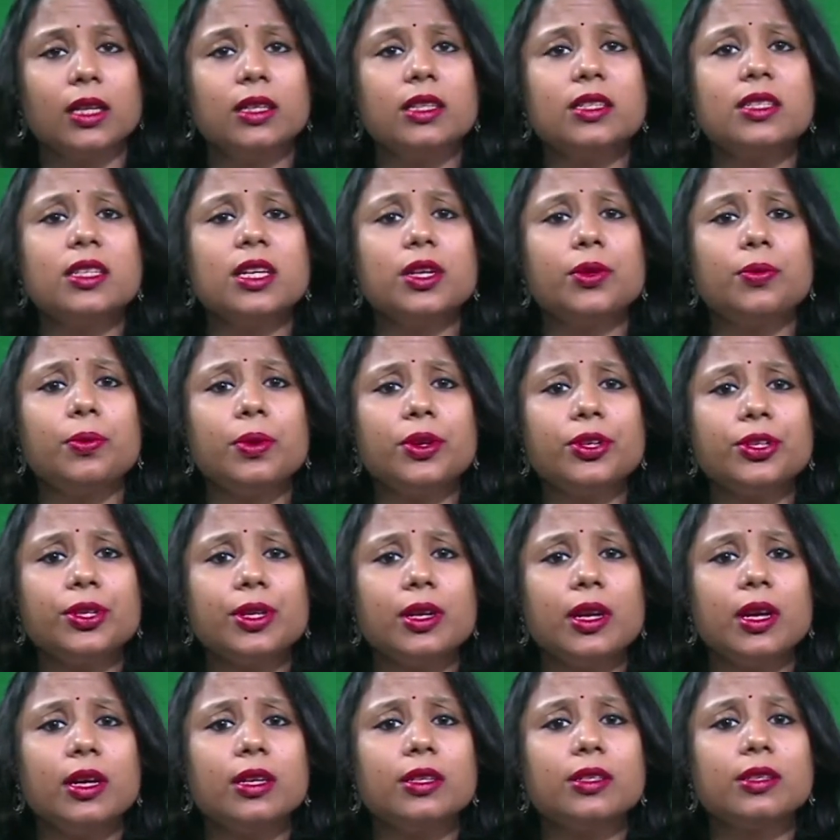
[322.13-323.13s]
The
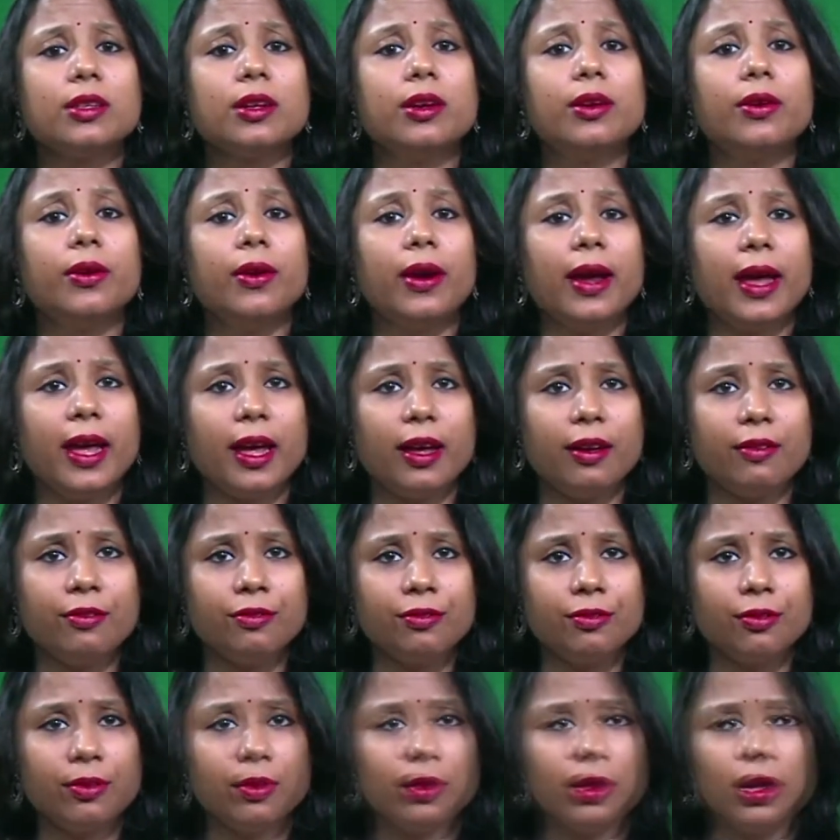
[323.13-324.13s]
situation is
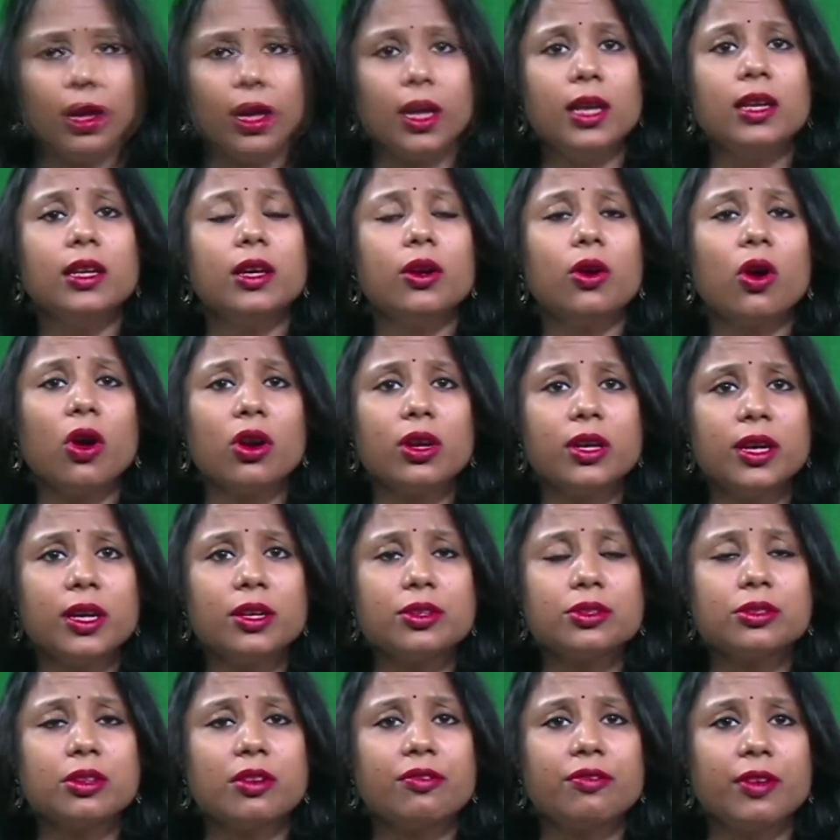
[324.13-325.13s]
grave in the
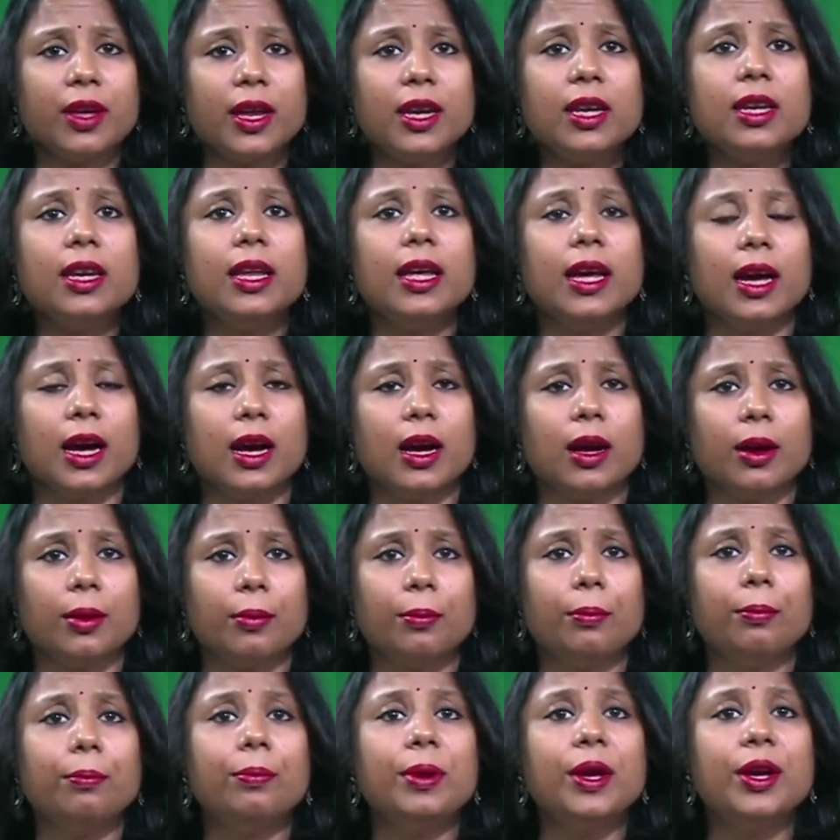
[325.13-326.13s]
context of India,
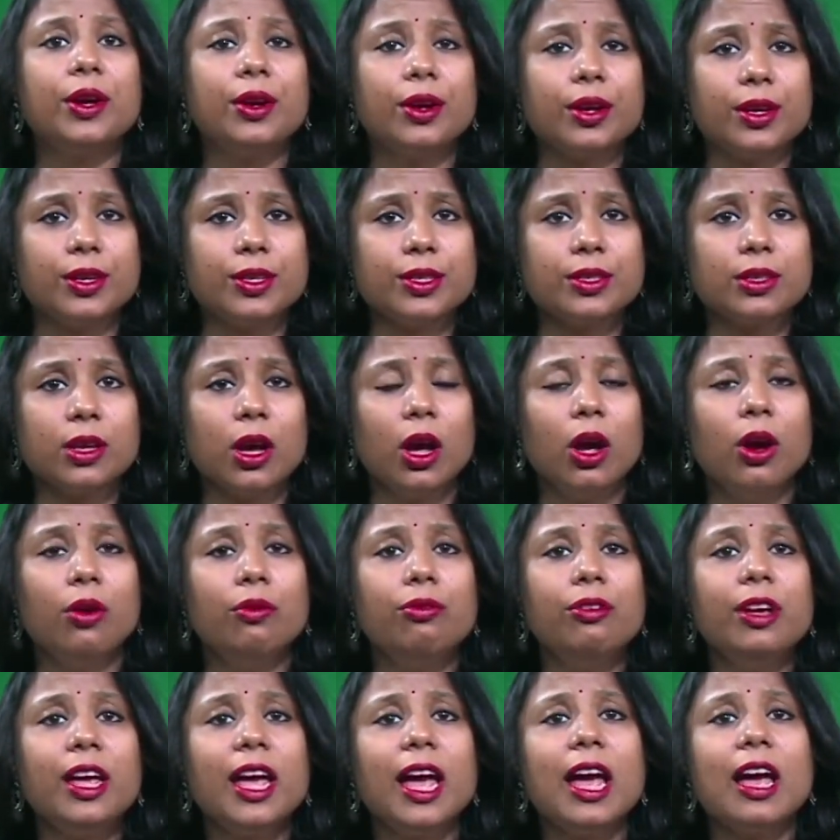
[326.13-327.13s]
because
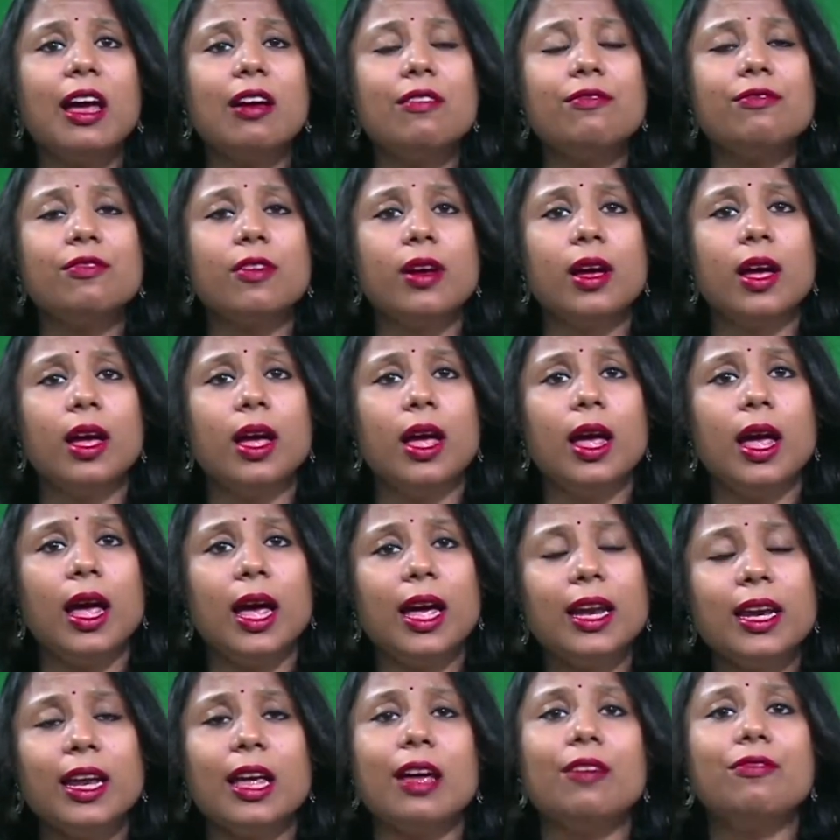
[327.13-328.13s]
we have
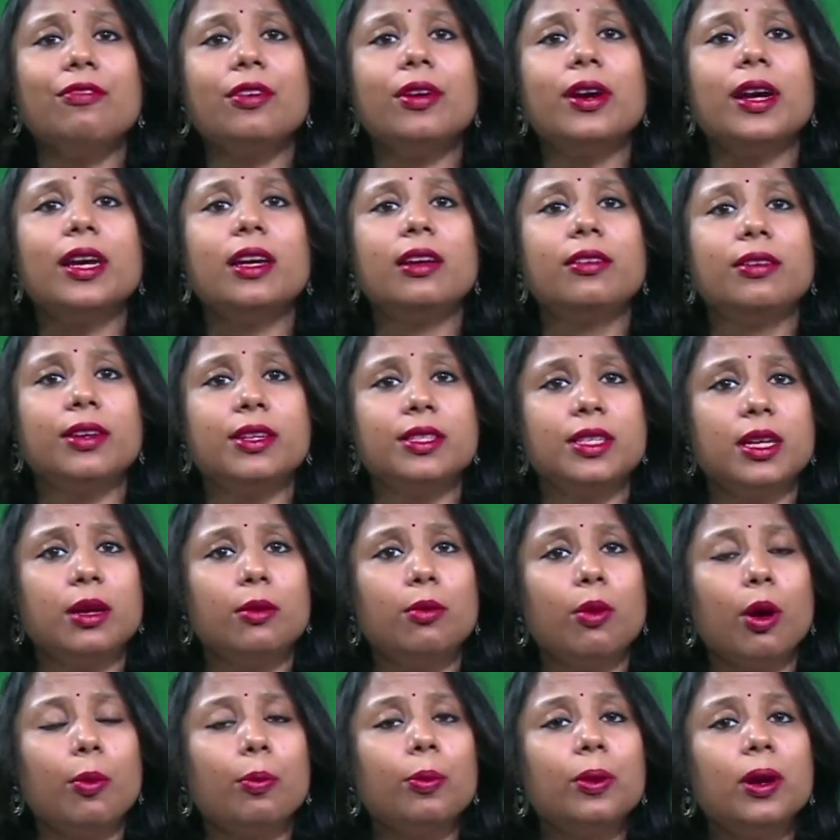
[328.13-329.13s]
an ever
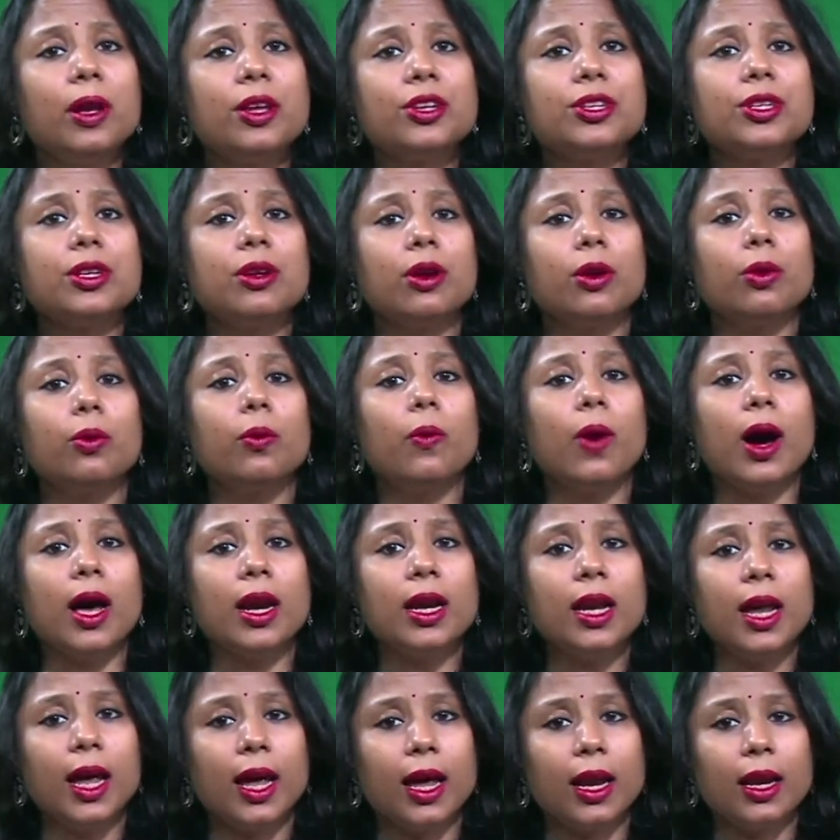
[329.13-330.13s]
increasing population on
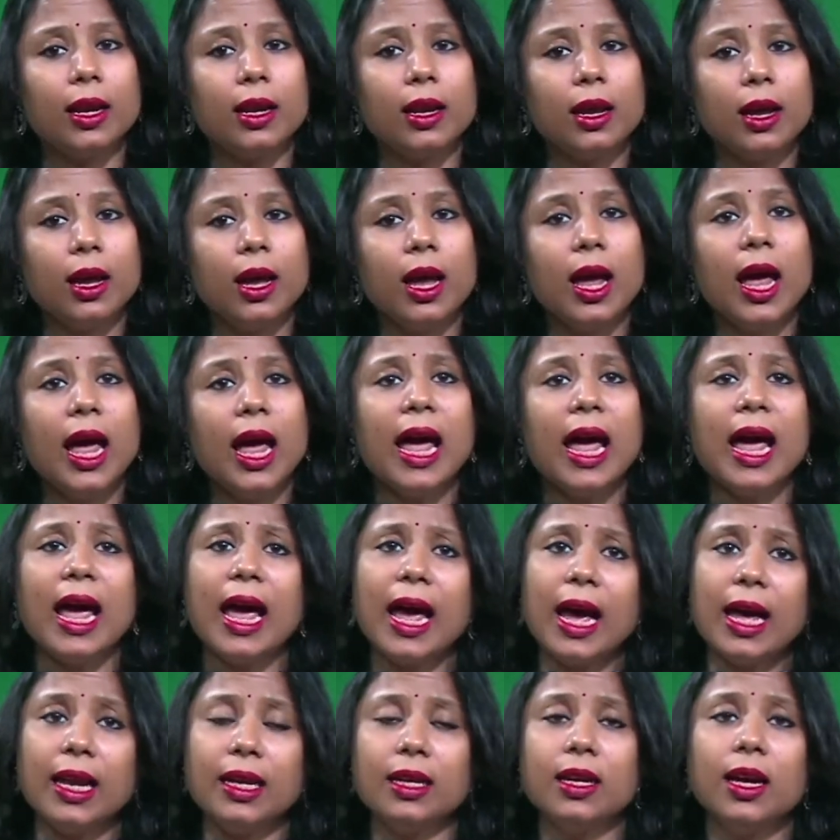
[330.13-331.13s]
one hand
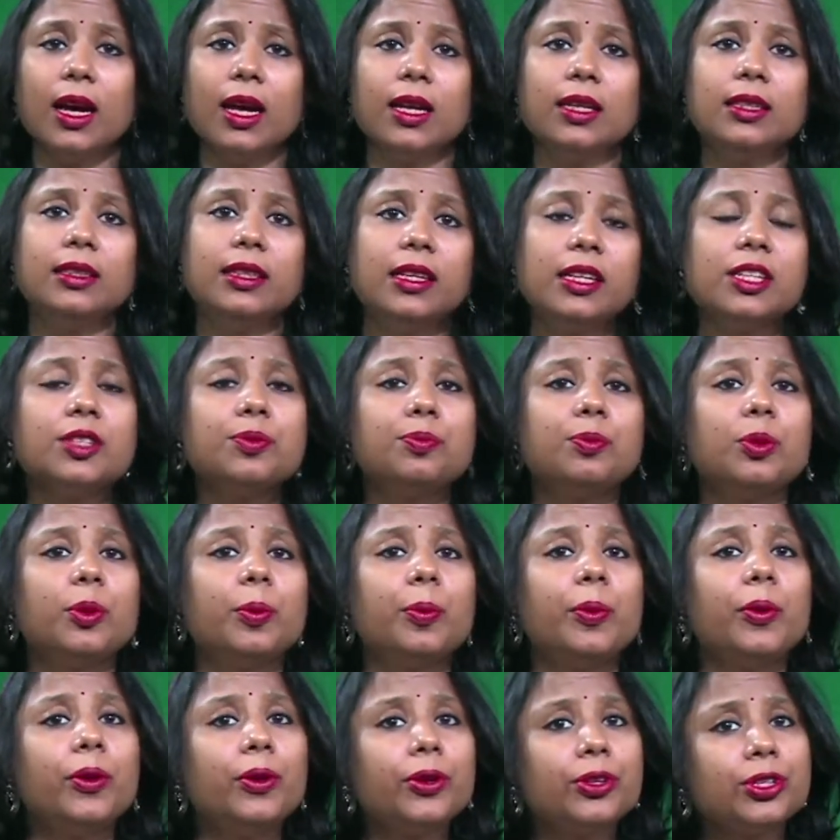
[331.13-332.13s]
and
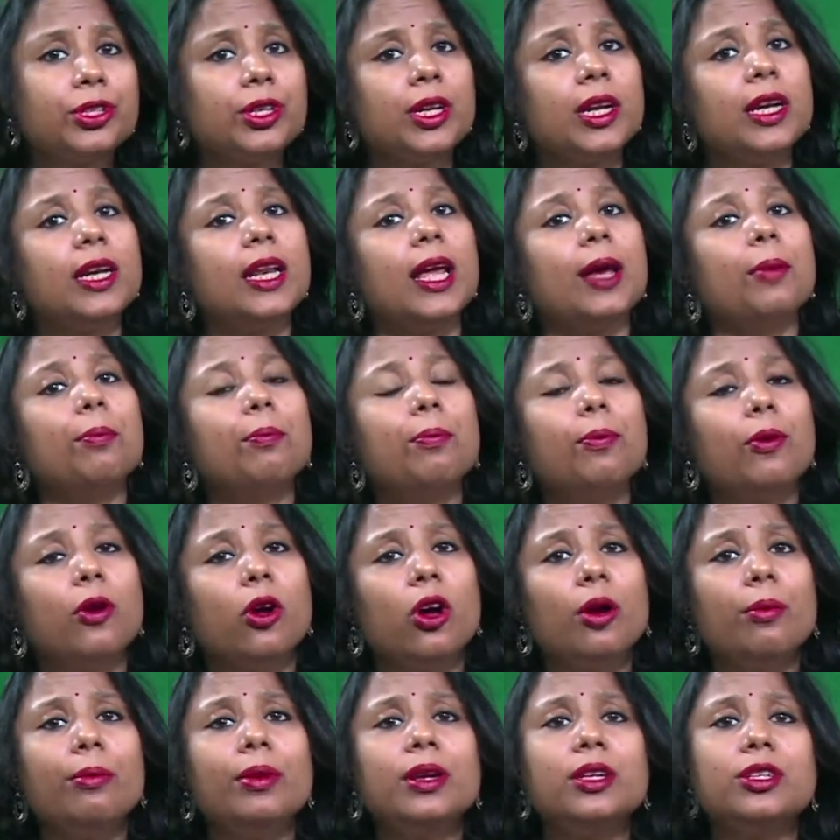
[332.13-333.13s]
disproportionate
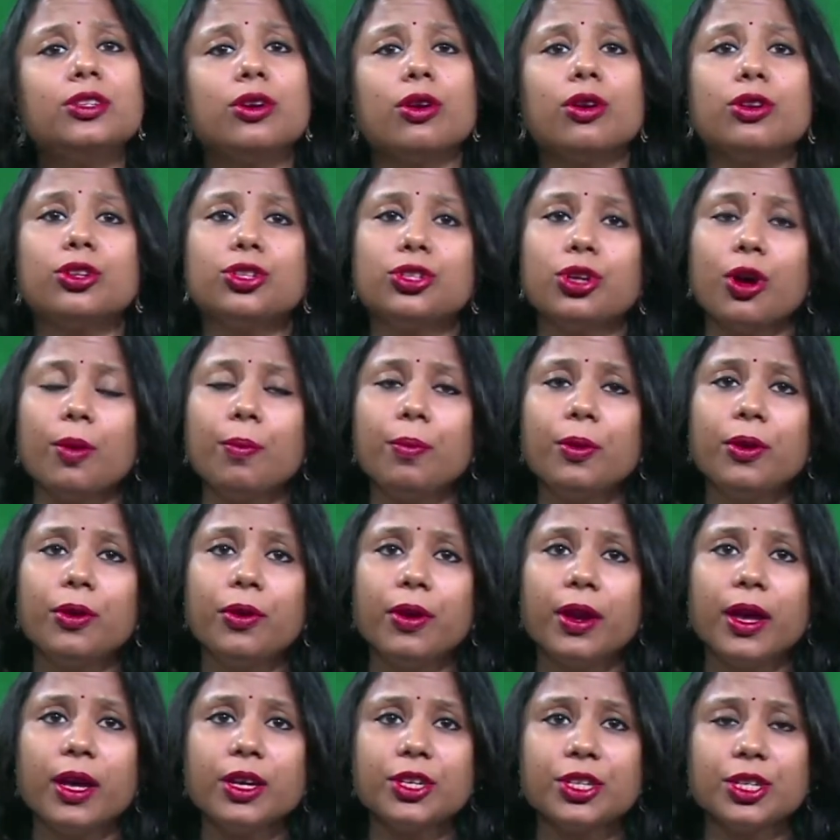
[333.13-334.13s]
employment or job
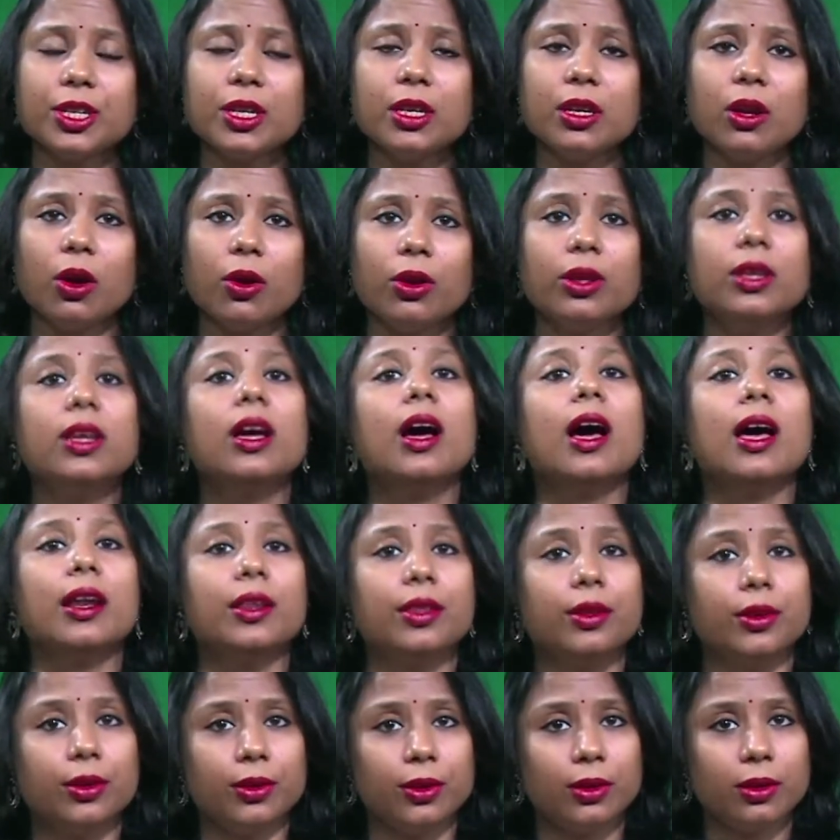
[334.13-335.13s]
creation on the
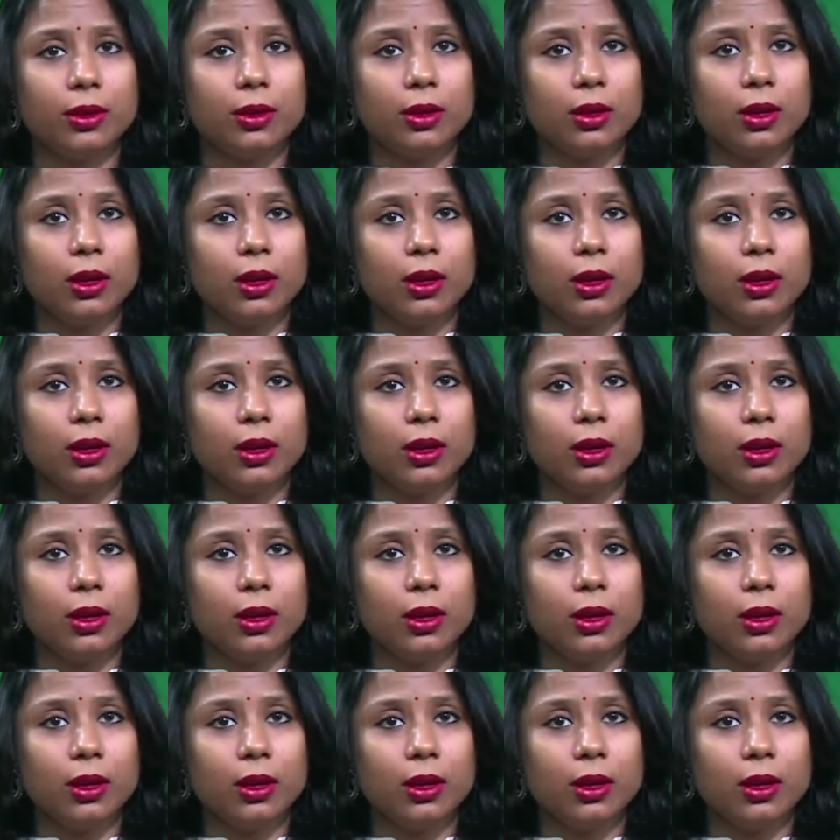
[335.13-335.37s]
other.